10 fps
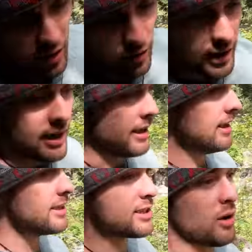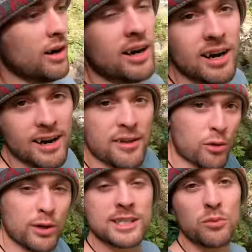Okay, so
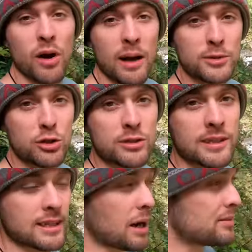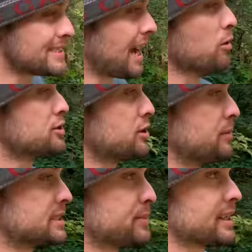the reason why I'm choosing to come
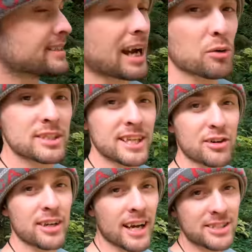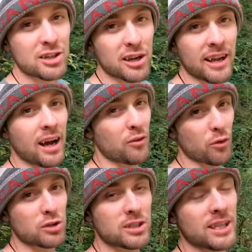downstream is because I was here yesterday,
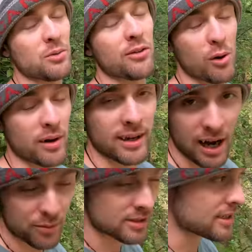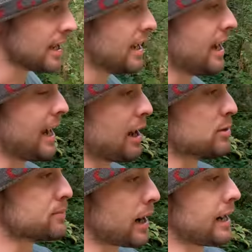unfortunately, without my cameras, and I
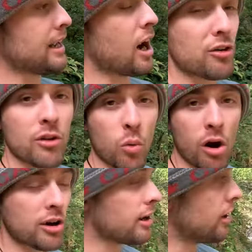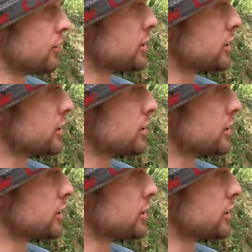was mining under the water and